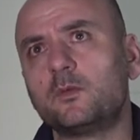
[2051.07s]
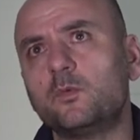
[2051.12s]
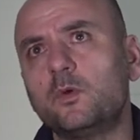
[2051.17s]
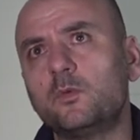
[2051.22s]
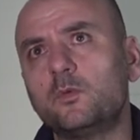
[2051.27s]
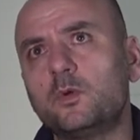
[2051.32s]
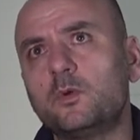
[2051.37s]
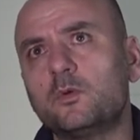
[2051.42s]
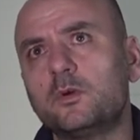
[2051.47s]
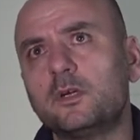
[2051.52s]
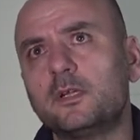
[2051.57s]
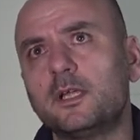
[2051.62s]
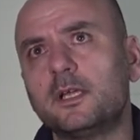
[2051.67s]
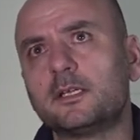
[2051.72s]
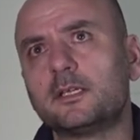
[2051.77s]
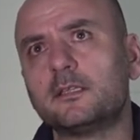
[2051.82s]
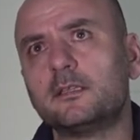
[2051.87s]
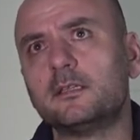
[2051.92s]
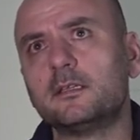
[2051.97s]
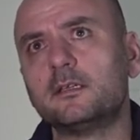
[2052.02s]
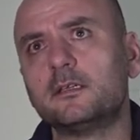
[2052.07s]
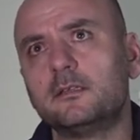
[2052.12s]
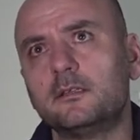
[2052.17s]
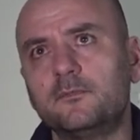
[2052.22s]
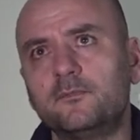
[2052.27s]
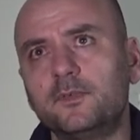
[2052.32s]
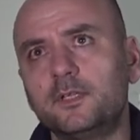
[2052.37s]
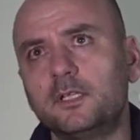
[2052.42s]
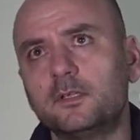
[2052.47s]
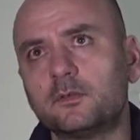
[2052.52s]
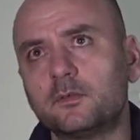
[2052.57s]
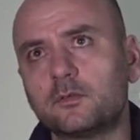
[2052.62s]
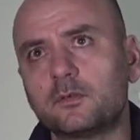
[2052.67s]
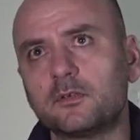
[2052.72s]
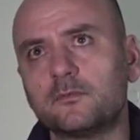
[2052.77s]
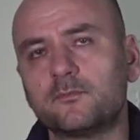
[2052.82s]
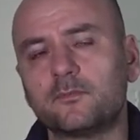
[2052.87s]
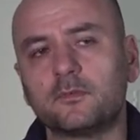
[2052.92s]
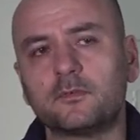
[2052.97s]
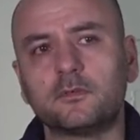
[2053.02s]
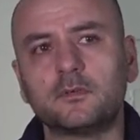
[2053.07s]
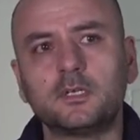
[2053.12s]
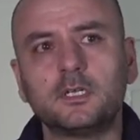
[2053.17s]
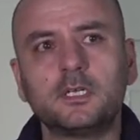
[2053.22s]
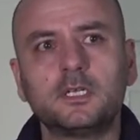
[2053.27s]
when we were like in the, in the field looking for